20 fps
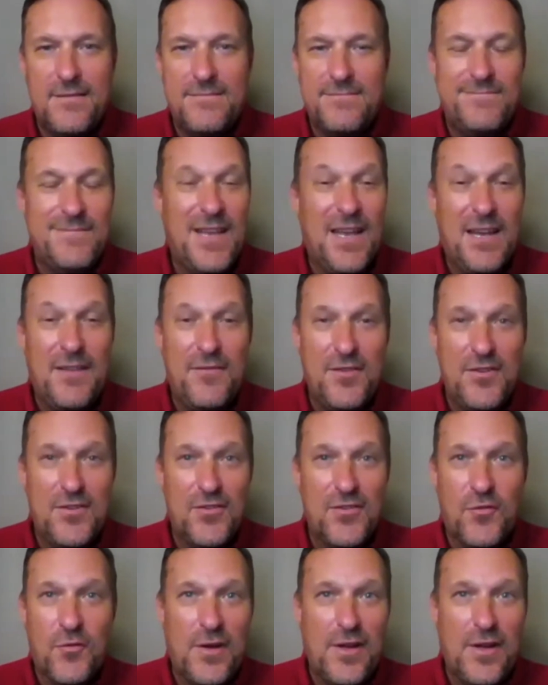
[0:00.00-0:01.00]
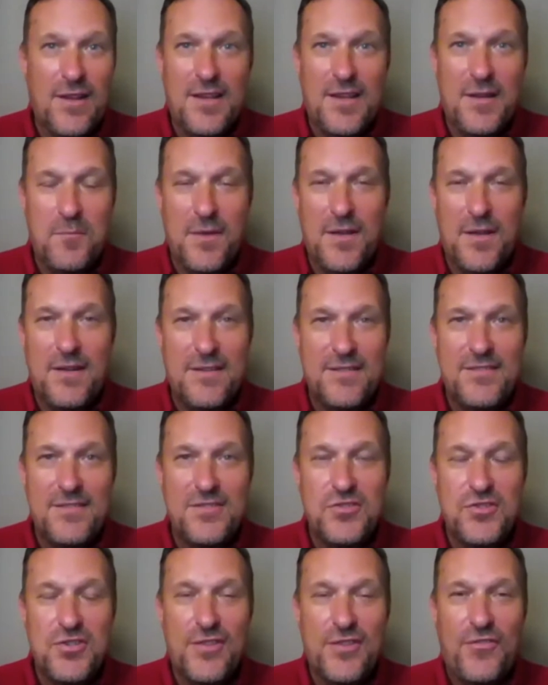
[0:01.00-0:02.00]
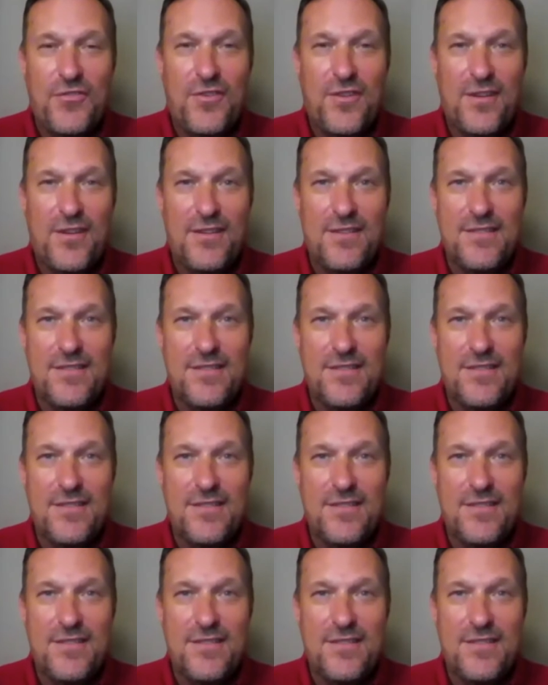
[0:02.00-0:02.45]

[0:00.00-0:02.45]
not even discreetly, but just